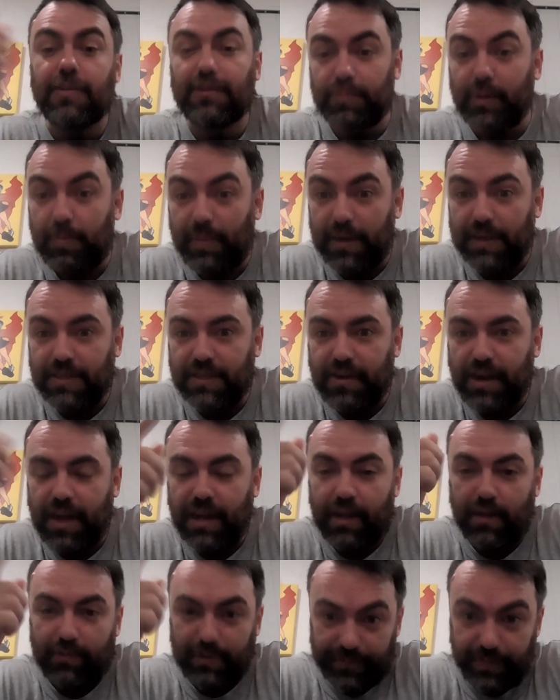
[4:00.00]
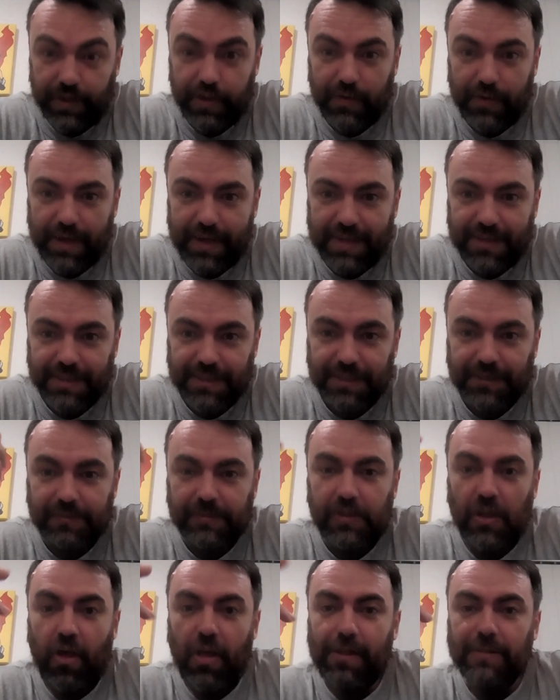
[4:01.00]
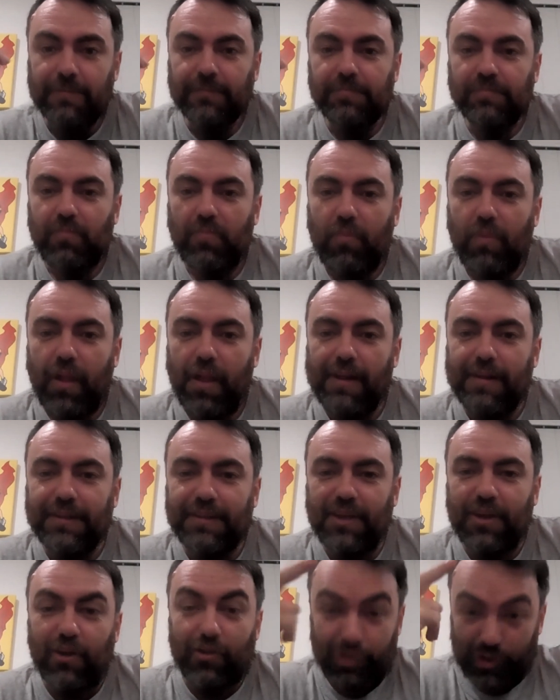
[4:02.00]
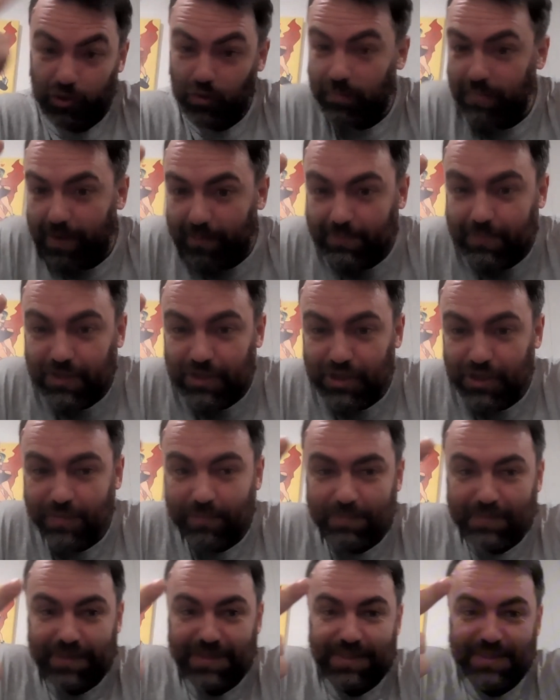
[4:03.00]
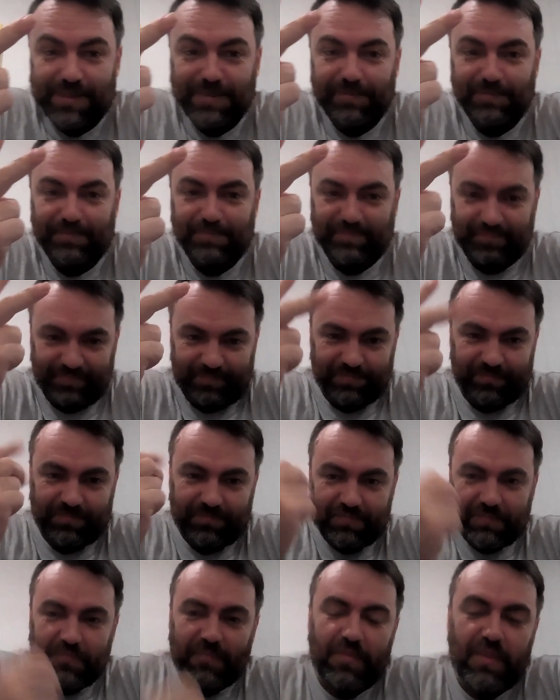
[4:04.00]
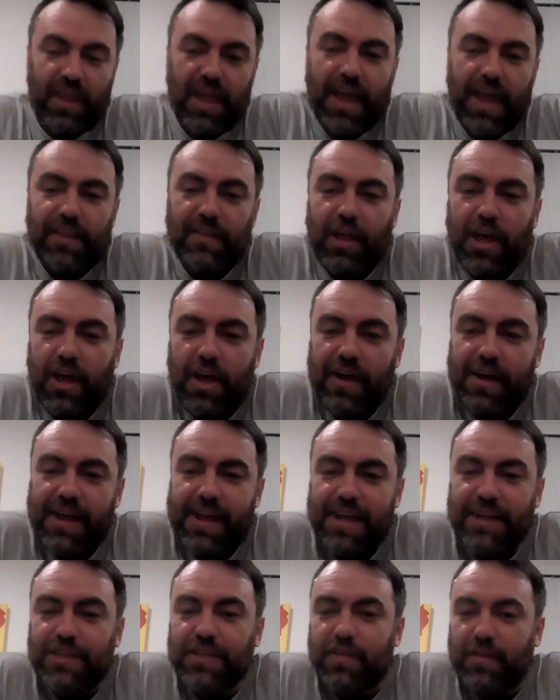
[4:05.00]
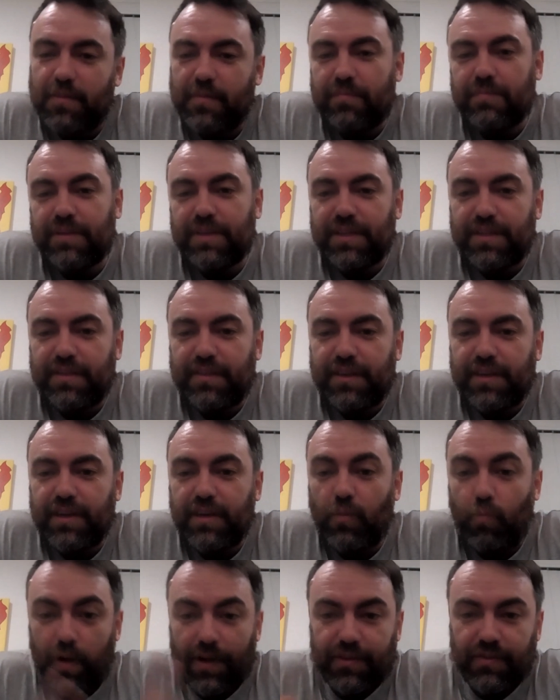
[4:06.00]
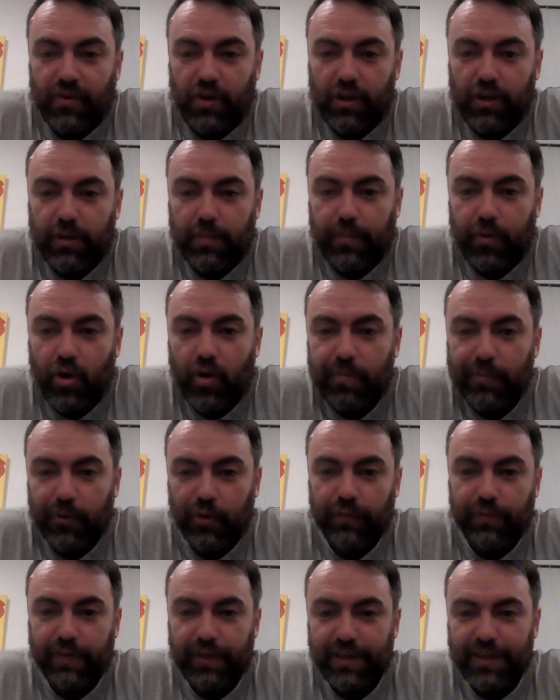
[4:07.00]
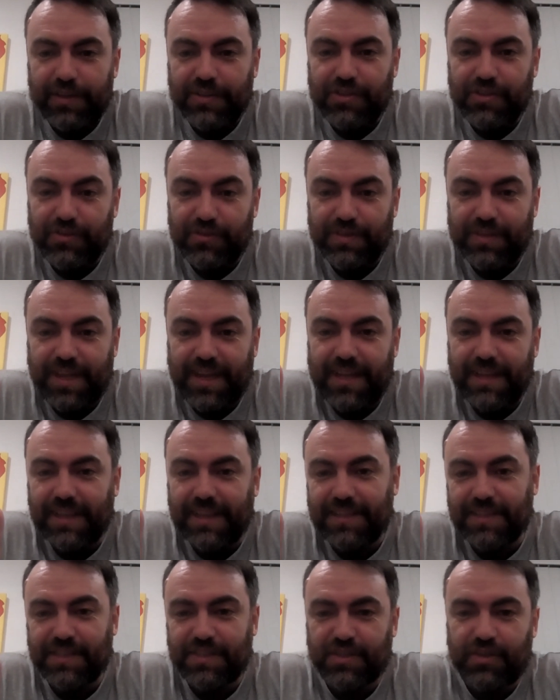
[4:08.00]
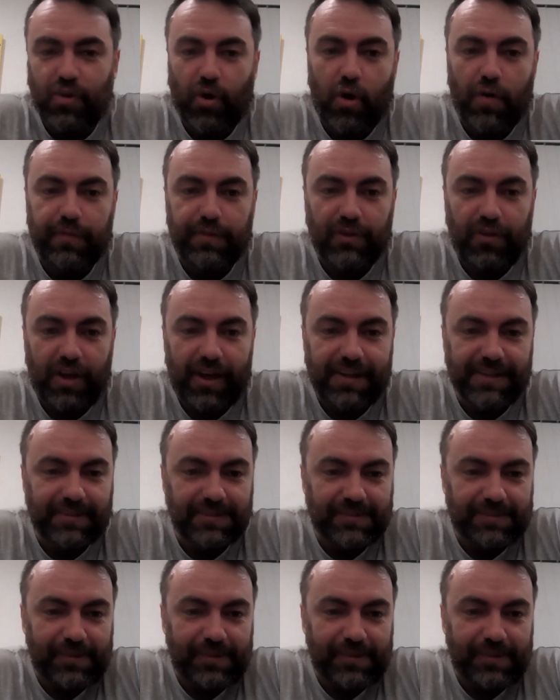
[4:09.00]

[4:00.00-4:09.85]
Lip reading: was Blockbuster, and it was Video Easy. And I got 2 memberships, and each of them did the $1 per movie Tuesday, unless it's overnight.